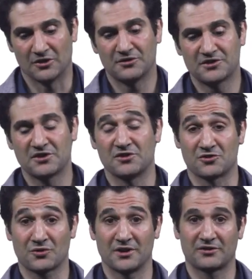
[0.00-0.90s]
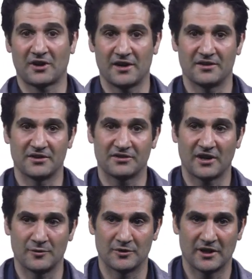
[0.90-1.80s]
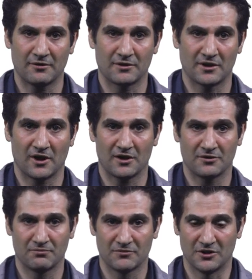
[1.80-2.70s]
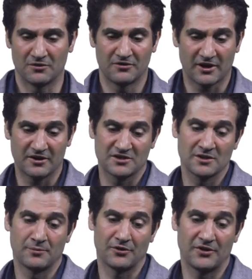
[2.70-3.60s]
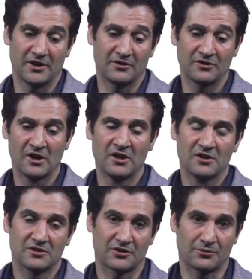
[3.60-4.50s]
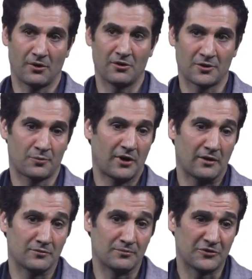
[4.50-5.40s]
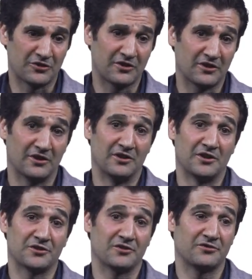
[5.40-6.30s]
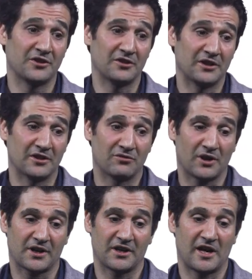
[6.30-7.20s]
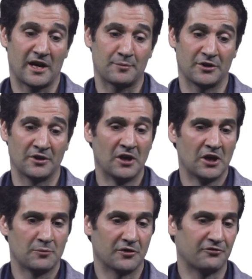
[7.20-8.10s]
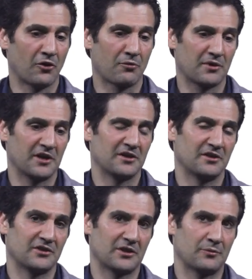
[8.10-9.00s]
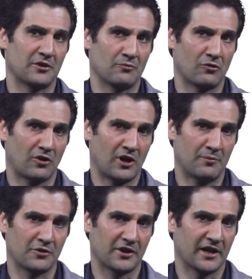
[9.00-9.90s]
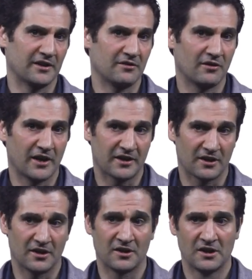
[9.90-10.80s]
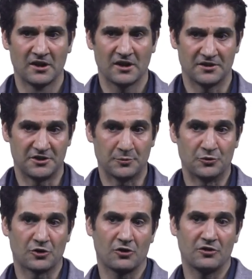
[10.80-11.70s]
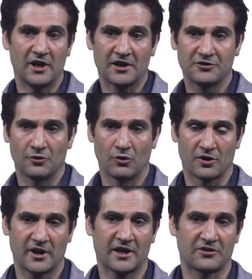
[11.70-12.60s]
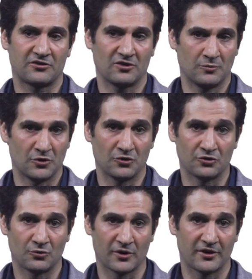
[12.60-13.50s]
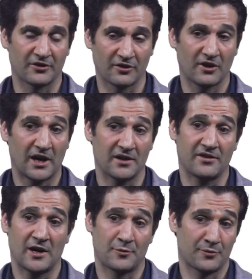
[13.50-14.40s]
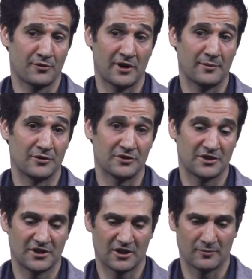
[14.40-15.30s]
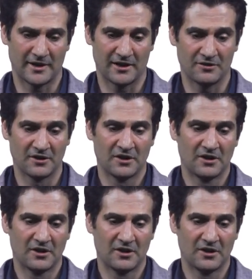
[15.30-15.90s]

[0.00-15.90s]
Decision tree is kind of the same in that regard. Very simple things to throw at a problem, just get an initial feeling of what can happen before we get into something more complicated like a deep neural net or XGBoost, where there's a lot of hyperparameters to think about.